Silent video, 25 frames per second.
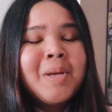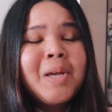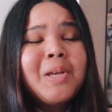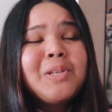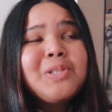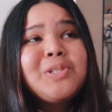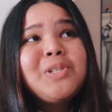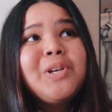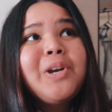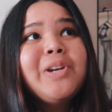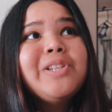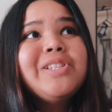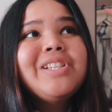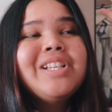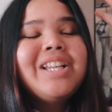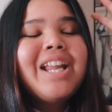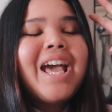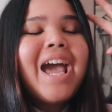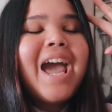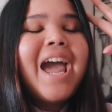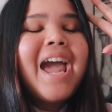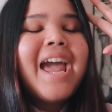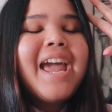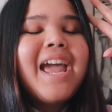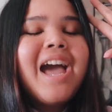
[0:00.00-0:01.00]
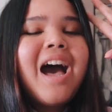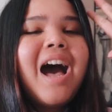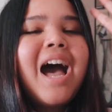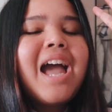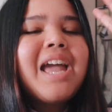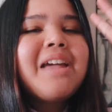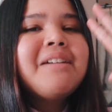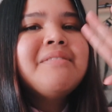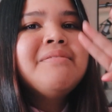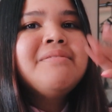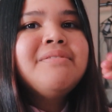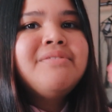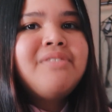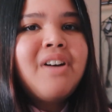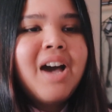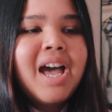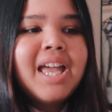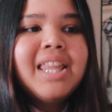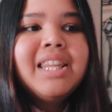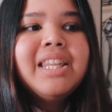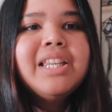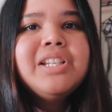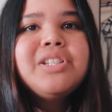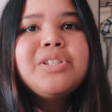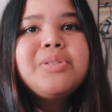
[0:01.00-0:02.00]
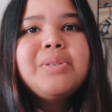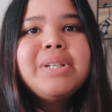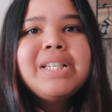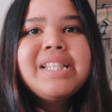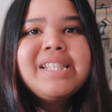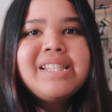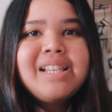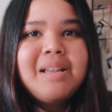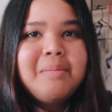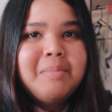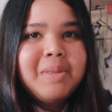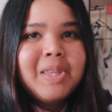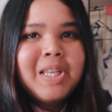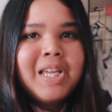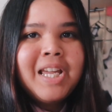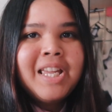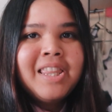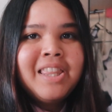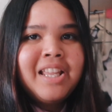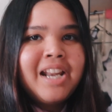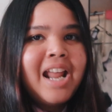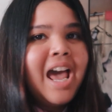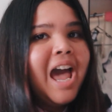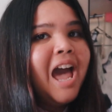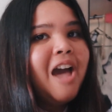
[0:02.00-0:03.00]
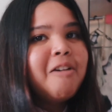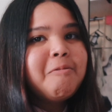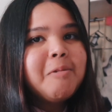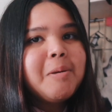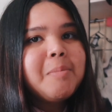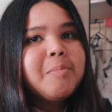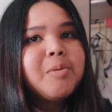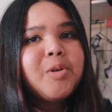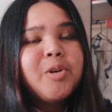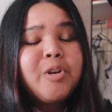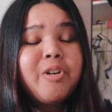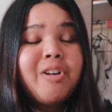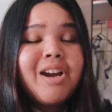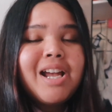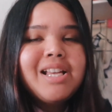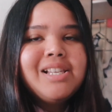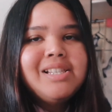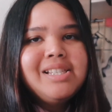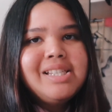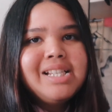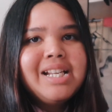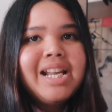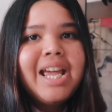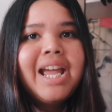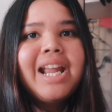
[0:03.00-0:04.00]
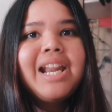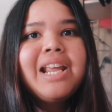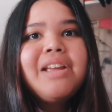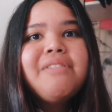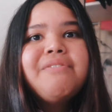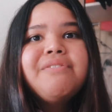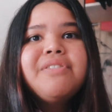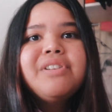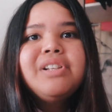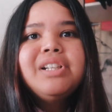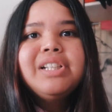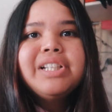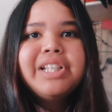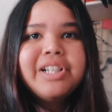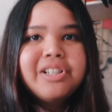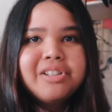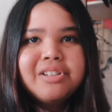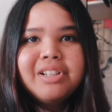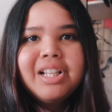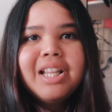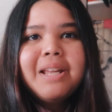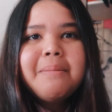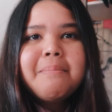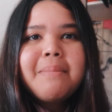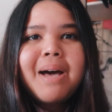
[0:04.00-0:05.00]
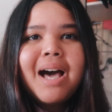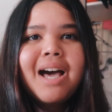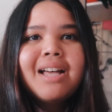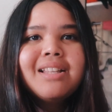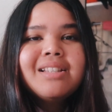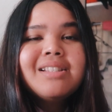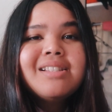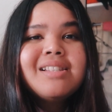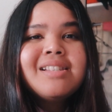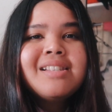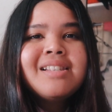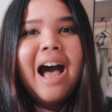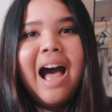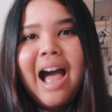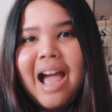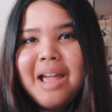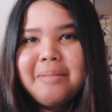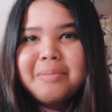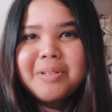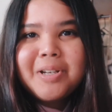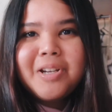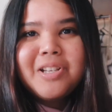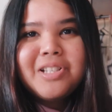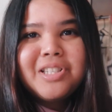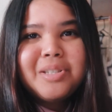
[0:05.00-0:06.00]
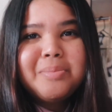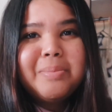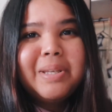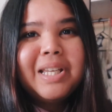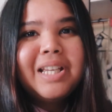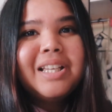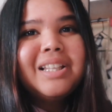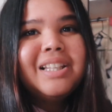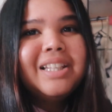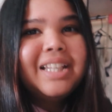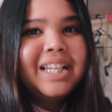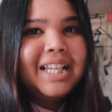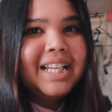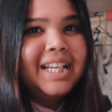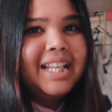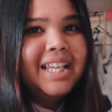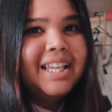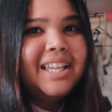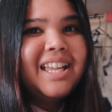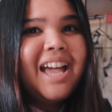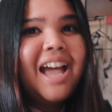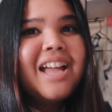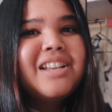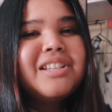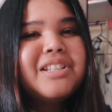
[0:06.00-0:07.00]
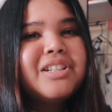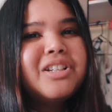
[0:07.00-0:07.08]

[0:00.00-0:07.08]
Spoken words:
So today I am finally doing something that I have been procrastinating for literally months. I'm going to be cleaning and